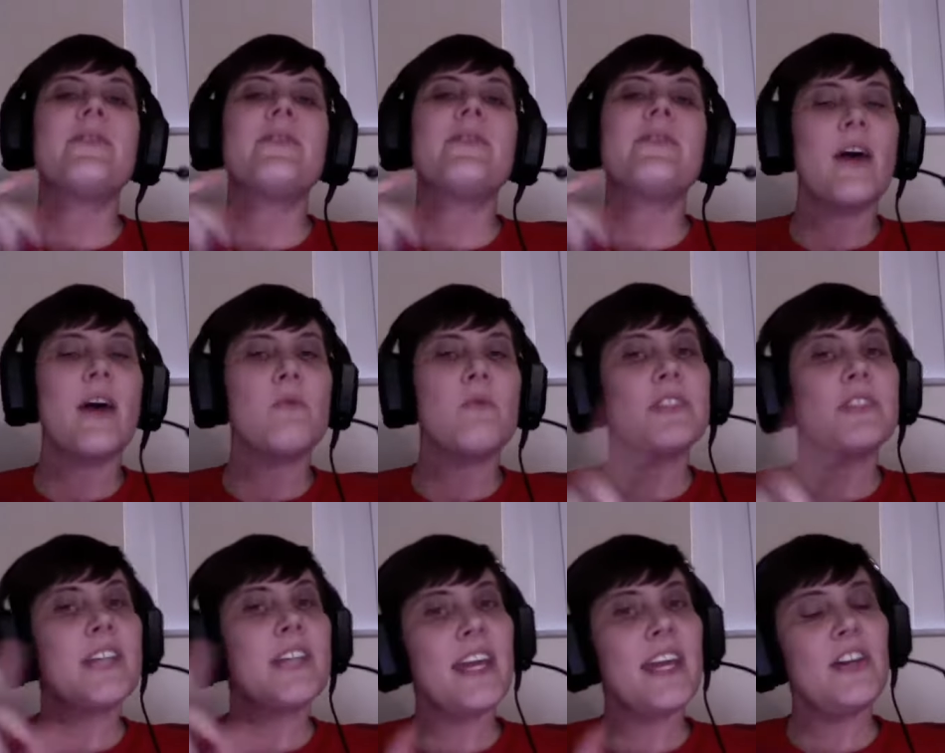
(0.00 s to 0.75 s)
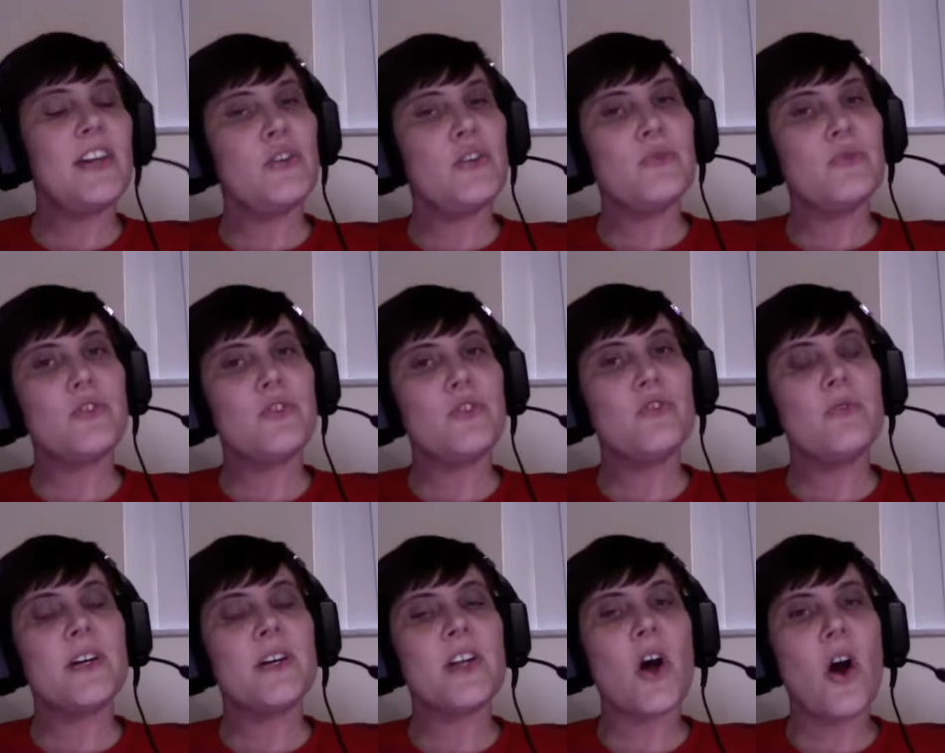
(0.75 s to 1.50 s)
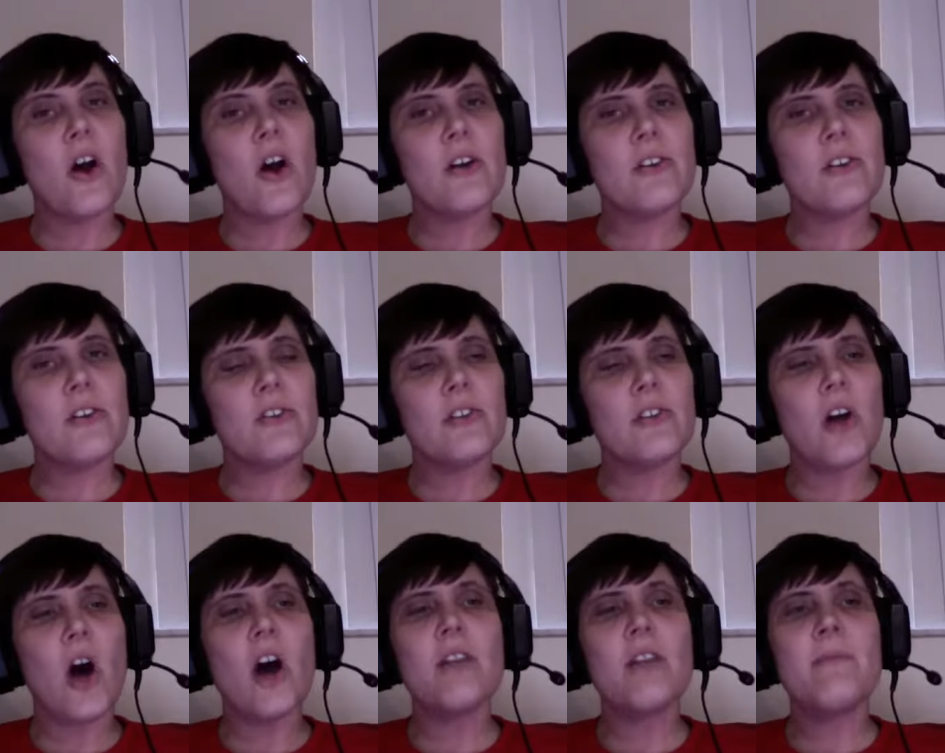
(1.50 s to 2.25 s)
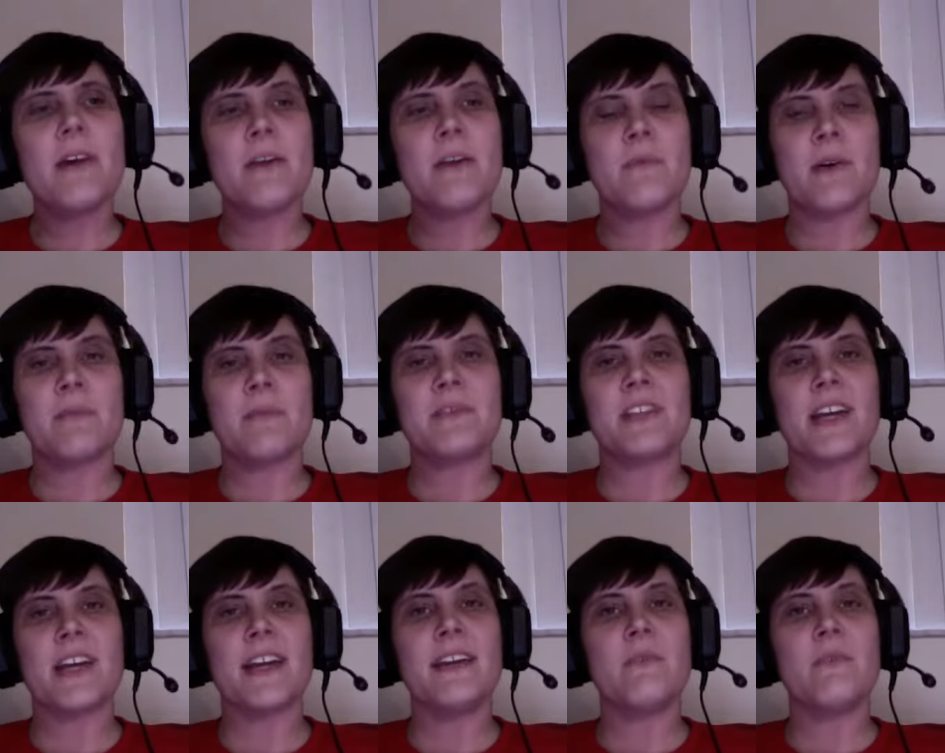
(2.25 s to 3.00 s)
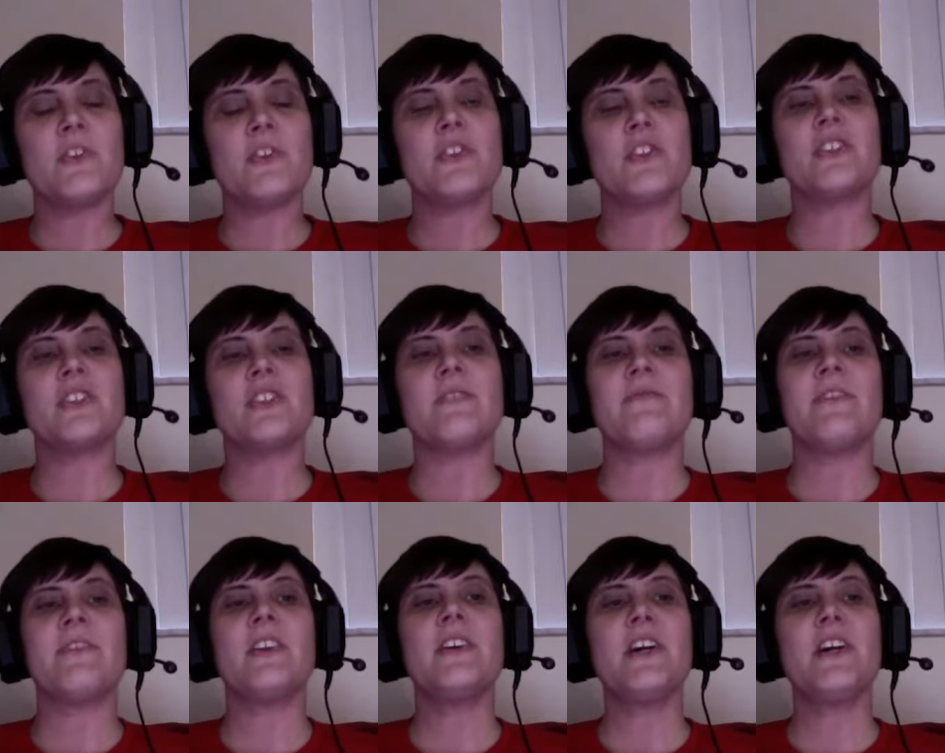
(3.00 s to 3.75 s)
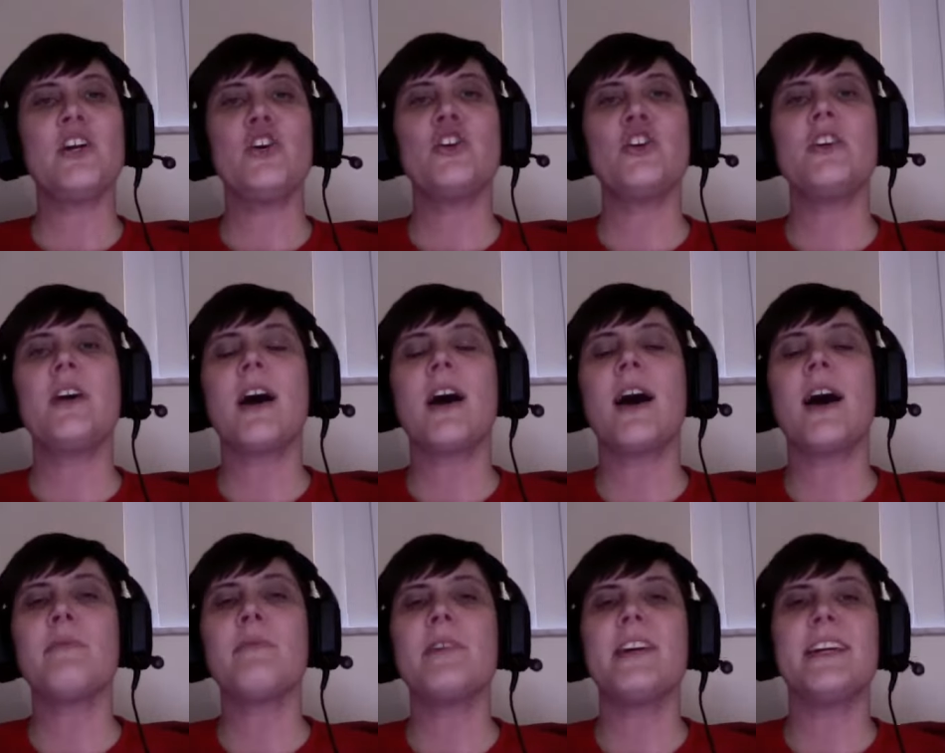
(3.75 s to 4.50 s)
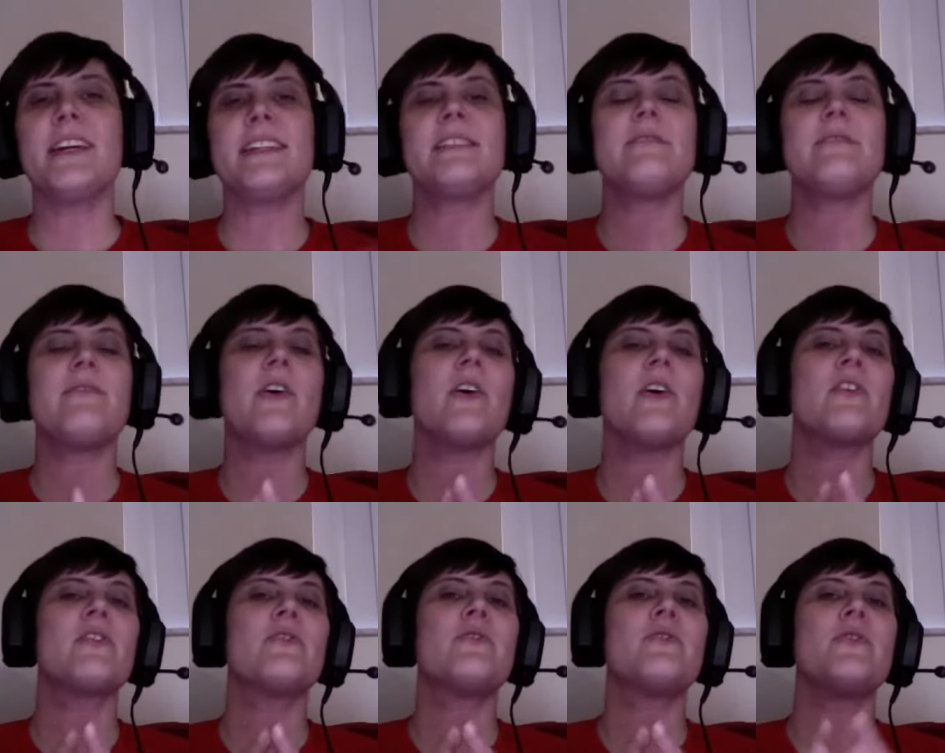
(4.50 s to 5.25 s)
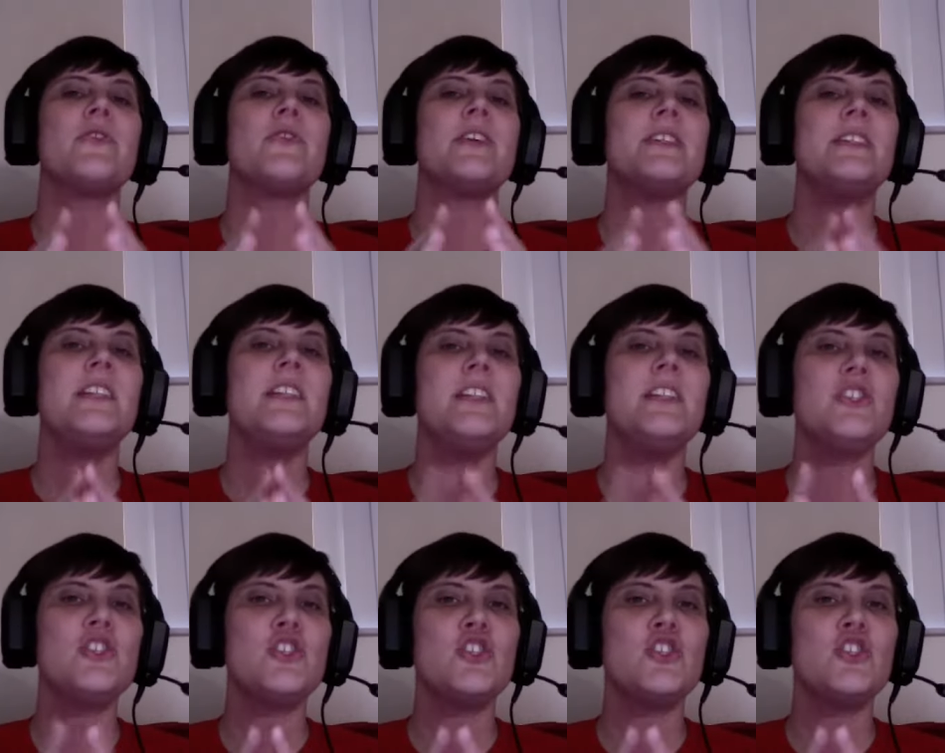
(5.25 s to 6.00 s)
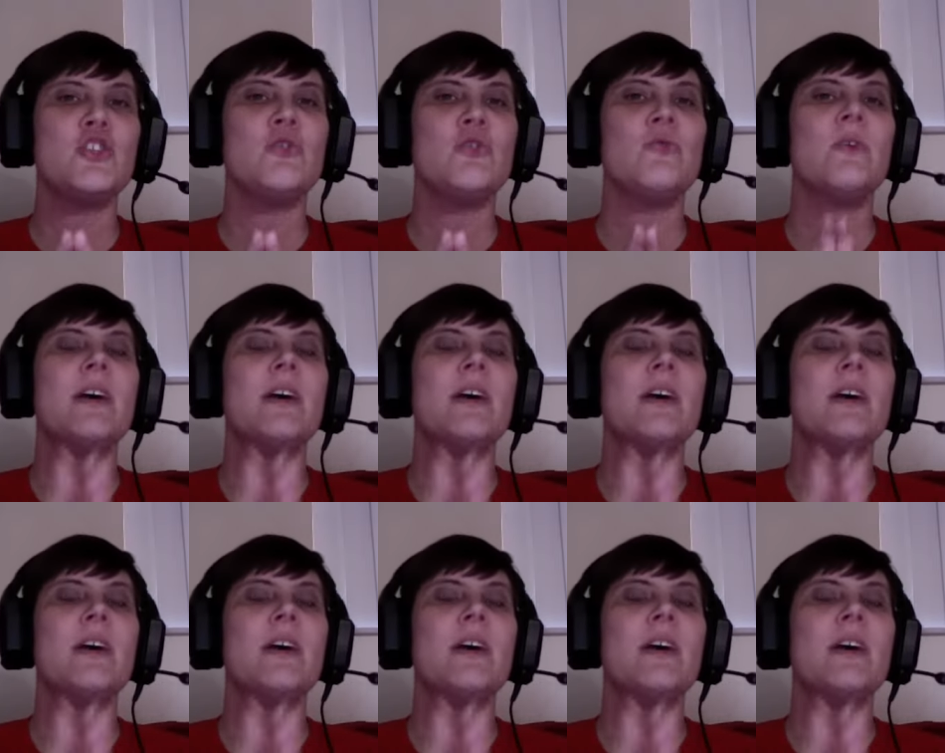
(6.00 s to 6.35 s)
that will take you to an article on my website, which is a very good comprehensive article that teaches you